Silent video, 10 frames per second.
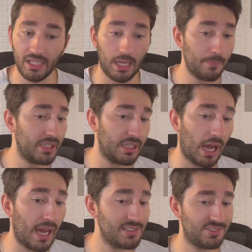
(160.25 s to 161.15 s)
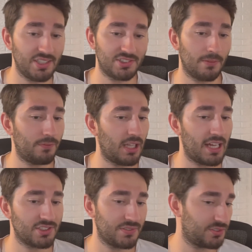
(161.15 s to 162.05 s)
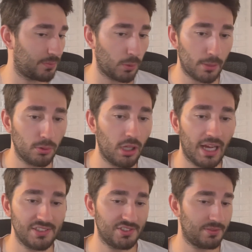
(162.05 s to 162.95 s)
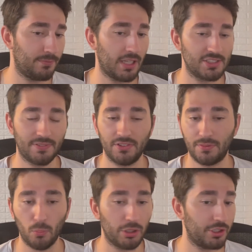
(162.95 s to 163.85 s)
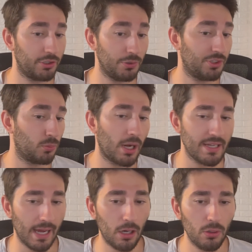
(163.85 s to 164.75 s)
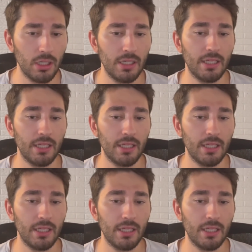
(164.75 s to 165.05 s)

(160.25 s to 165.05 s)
I mean, I see some philosophies from Red Bull. I see some philosophies from what they're using right now.